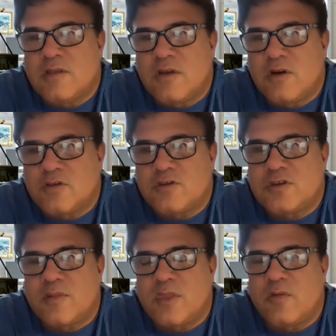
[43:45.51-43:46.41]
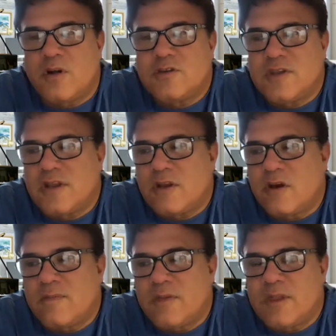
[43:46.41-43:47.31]
those are some of the ones that,
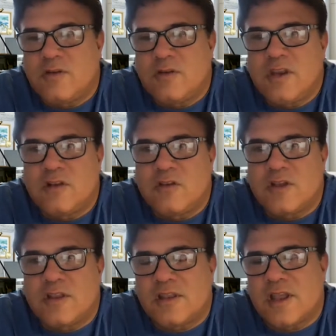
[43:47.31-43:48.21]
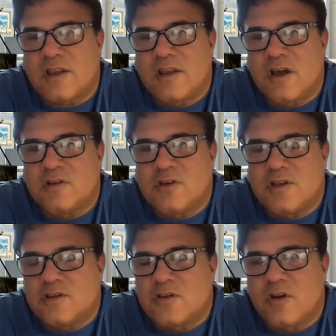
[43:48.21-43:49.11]
need to look at the technology
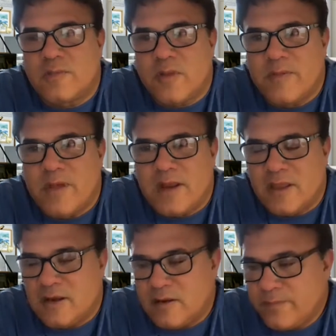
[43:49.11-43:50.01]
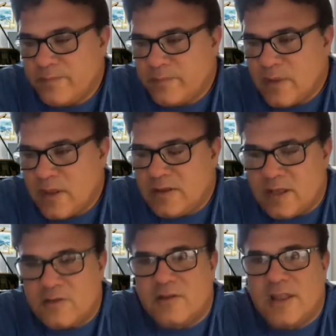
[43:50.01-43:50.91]
and start implementing it and
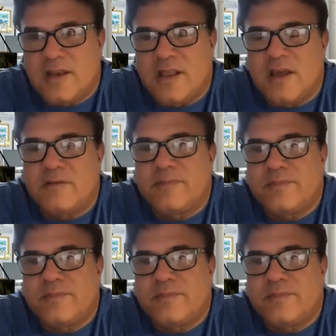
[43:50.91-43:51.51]
testing it now.